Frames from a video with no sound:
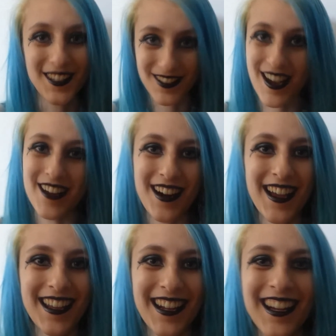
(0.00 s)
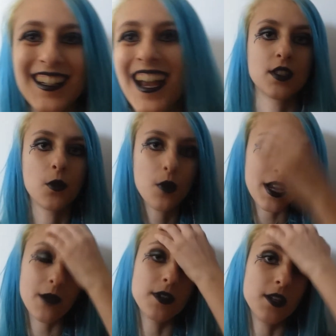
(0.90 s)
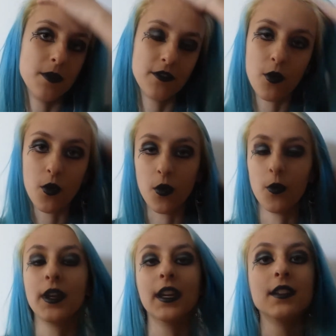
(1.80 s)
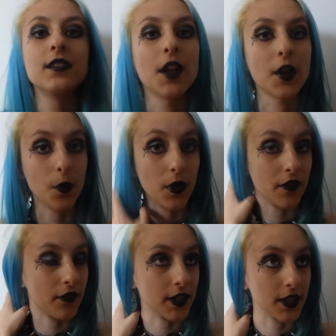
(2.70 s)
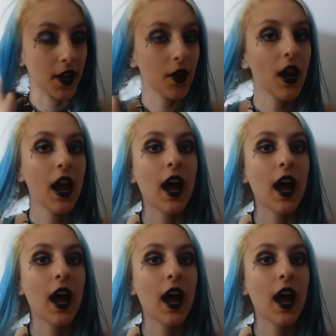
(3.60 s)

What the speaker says: Great, right? So quick update before we get started with the video.